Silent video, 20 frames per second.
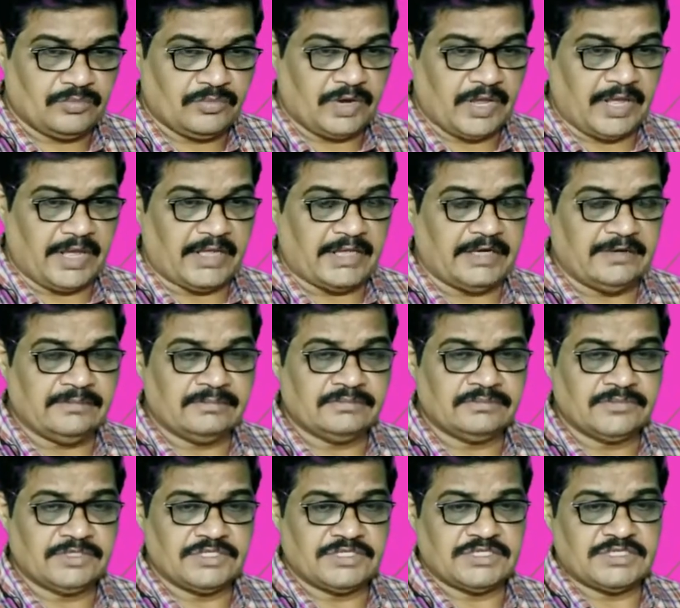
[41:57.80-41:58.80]

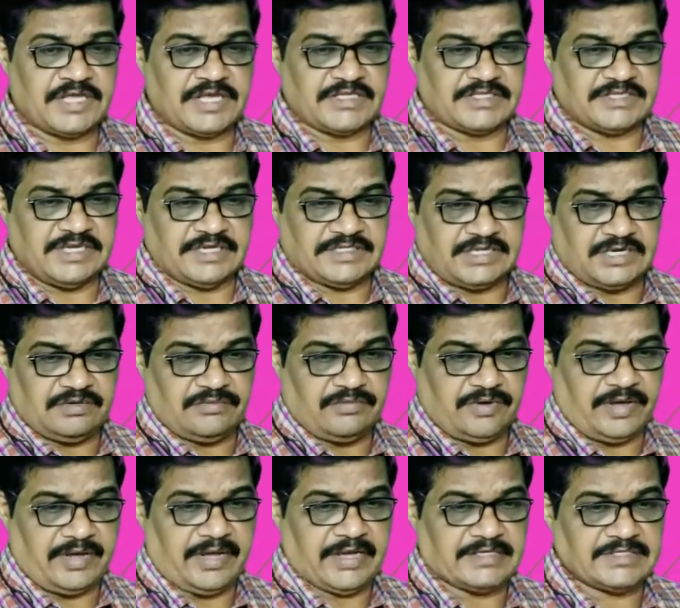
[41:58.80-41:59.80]
diagram. This is x-axis and
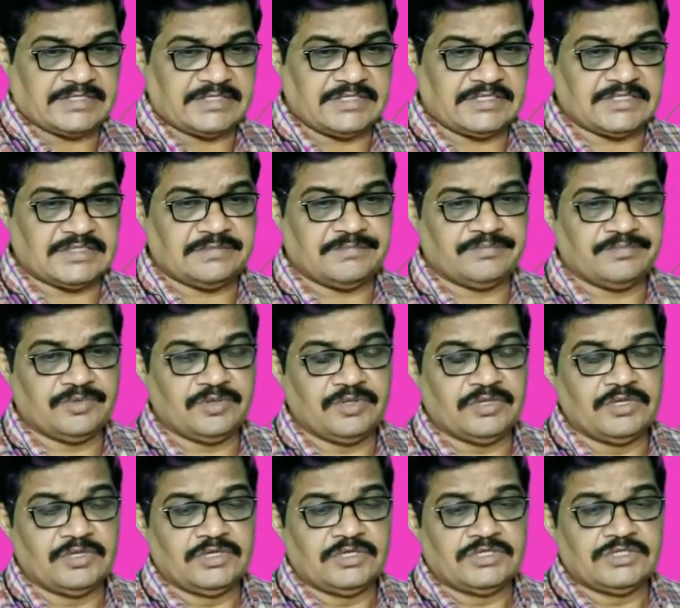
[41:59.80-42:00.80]
y-axis.
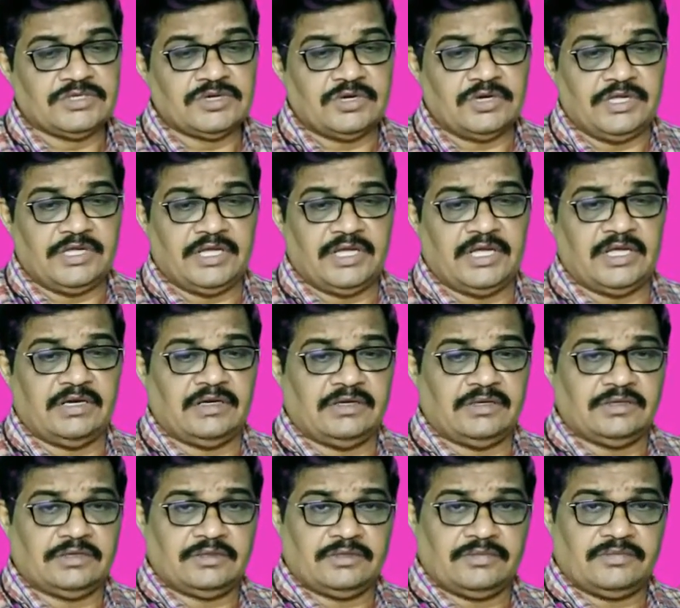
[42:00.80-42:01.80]
So
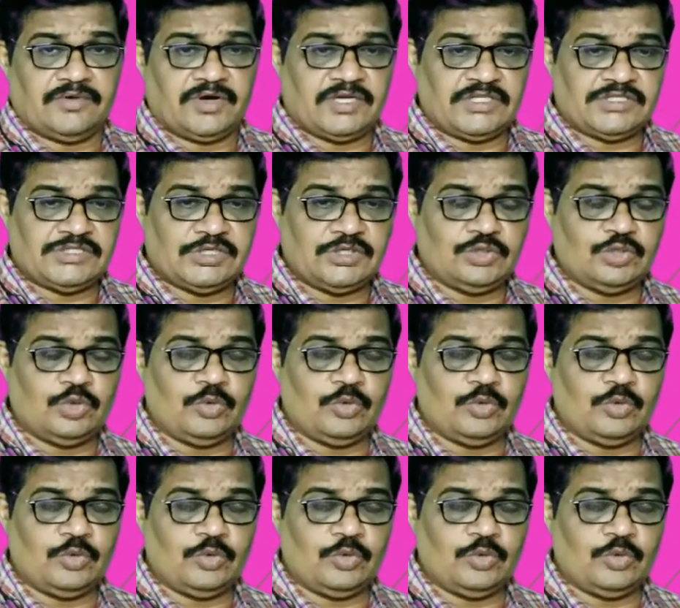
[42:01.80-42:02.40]
here first 2